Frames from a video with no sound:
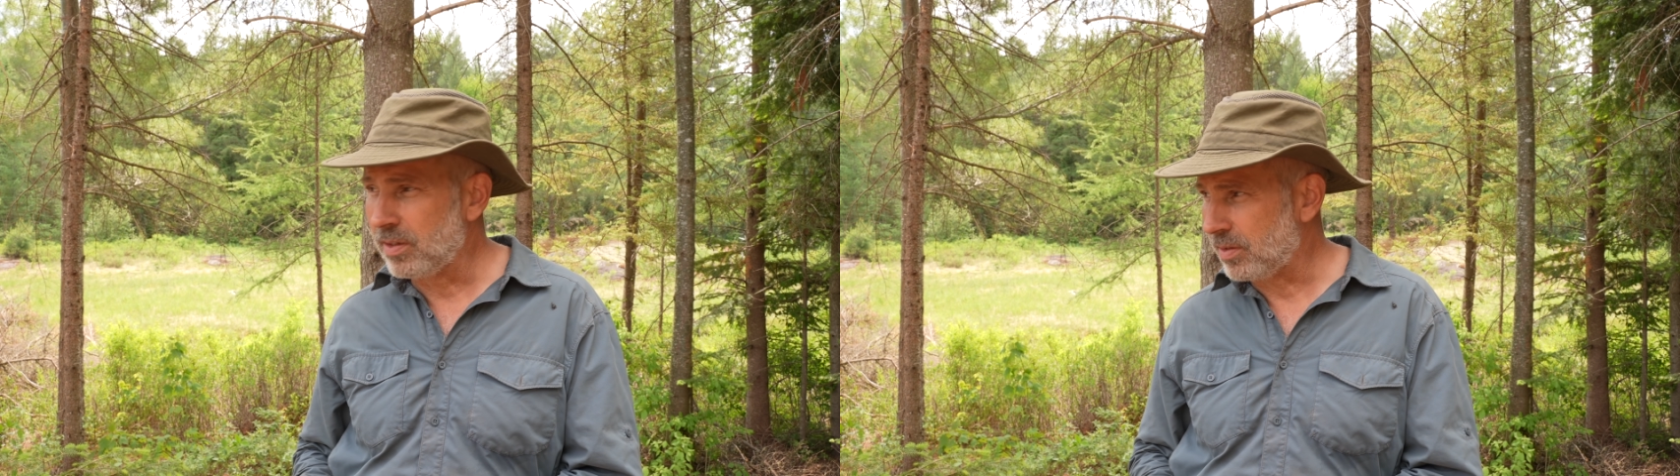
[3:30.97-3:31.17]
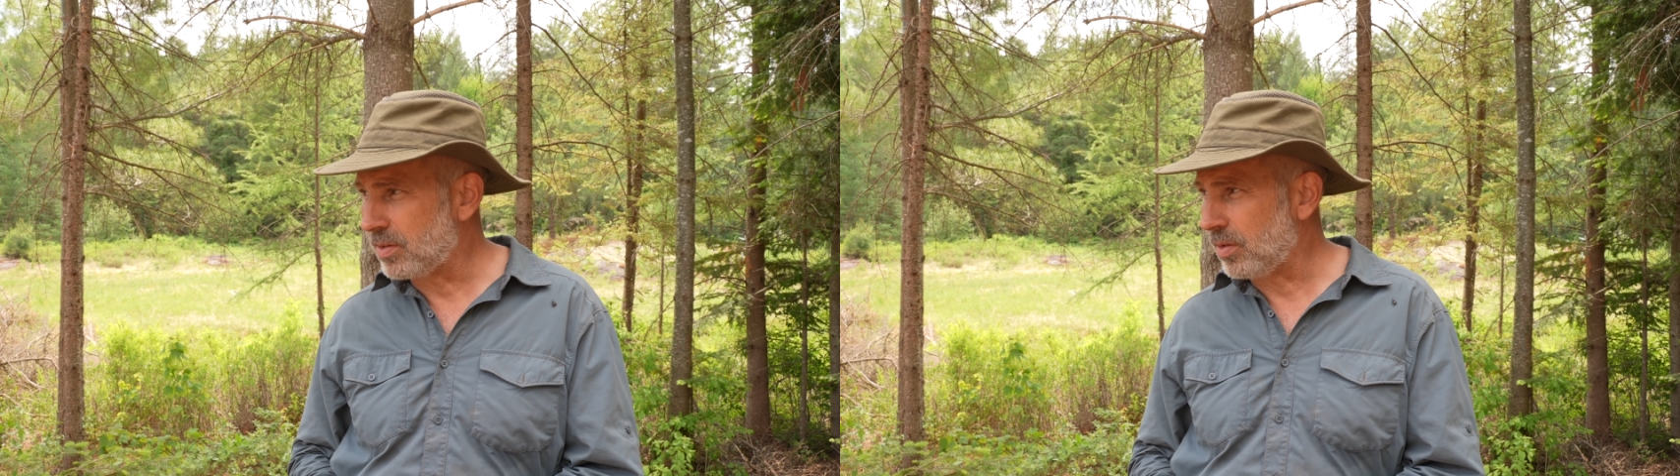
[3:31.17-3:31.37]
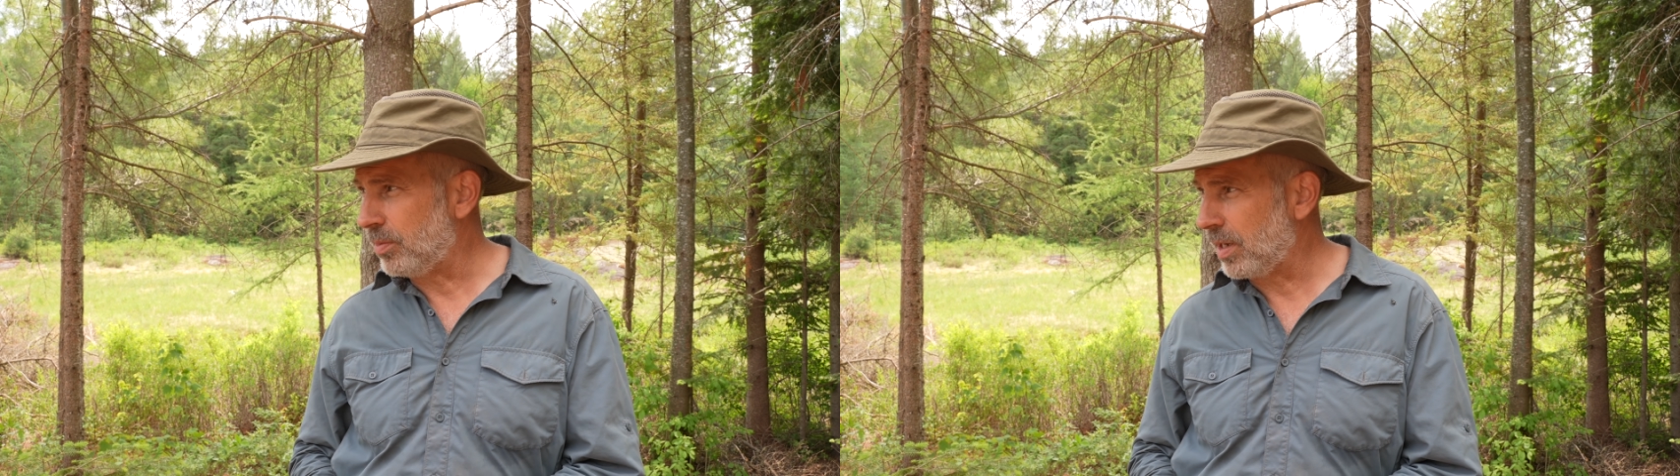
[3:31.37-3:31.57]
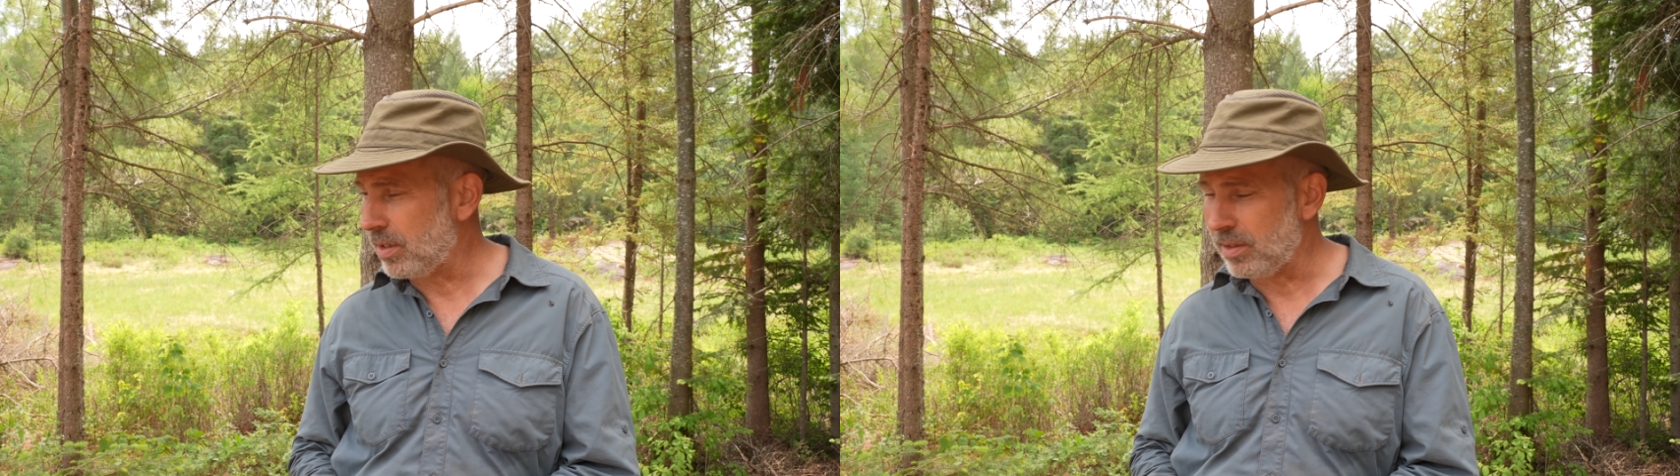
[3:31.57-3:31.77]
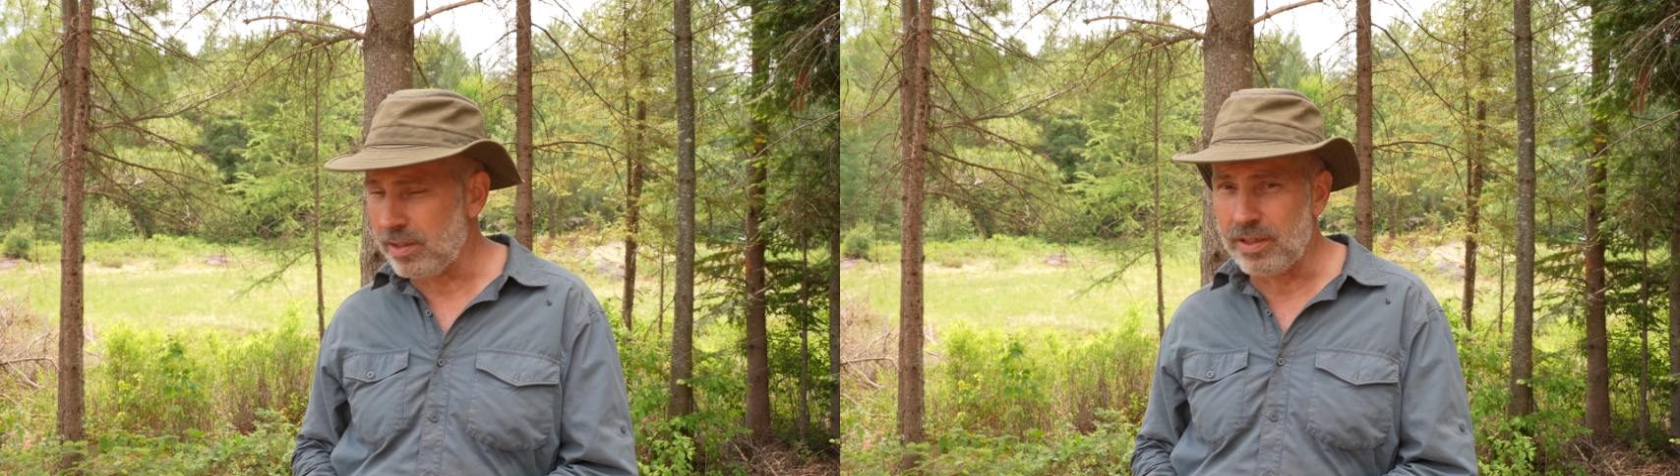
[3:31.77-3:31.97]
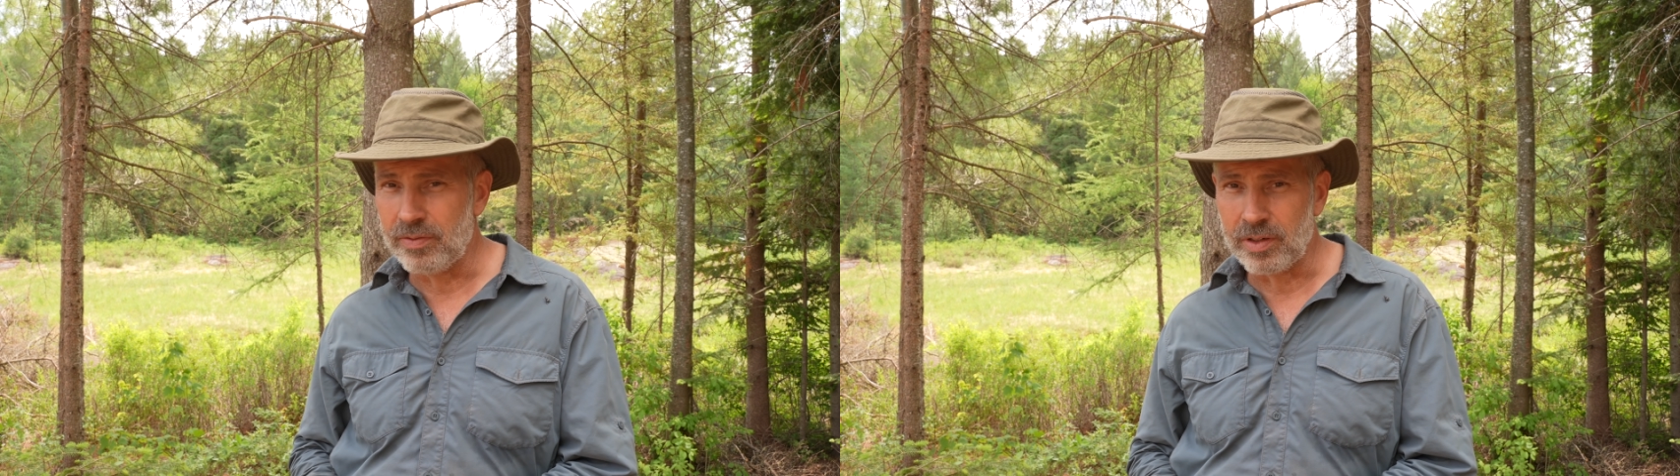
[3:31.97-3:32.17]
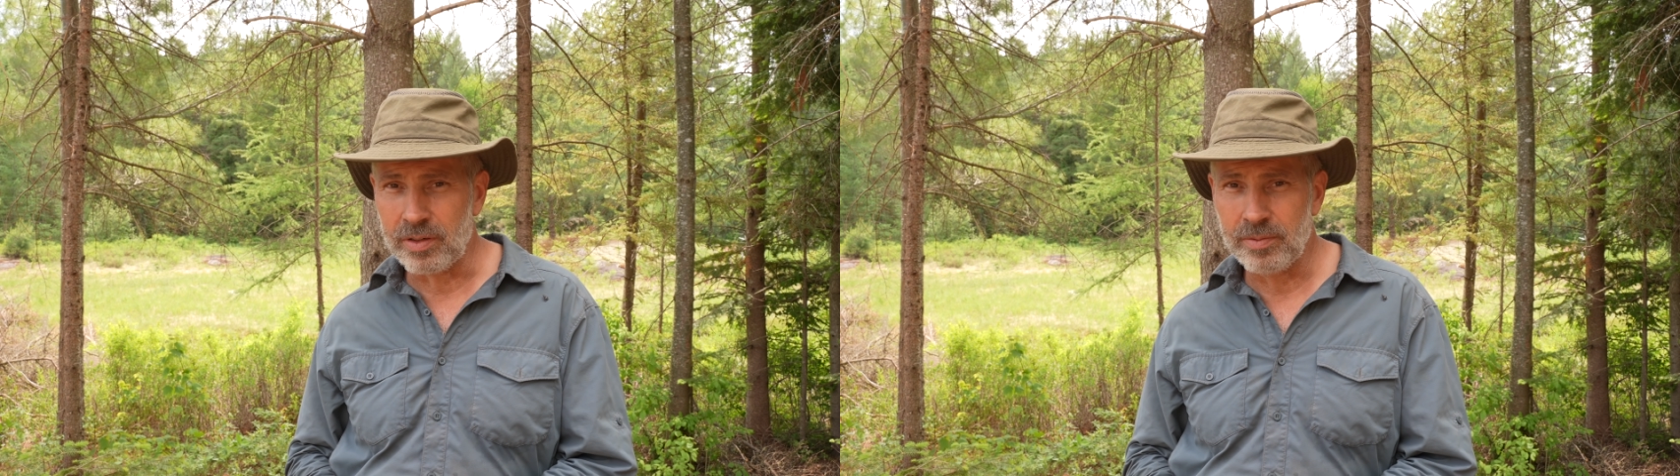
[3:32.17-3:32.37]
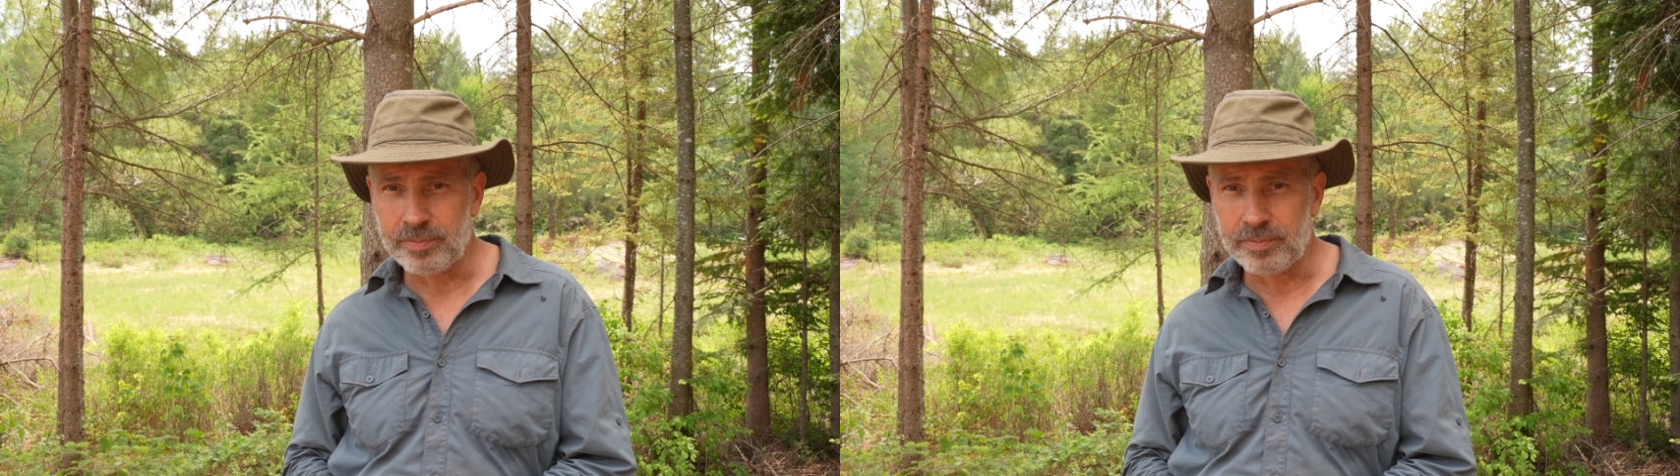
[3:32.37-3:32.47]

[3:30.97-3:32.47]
Still bad in the evening,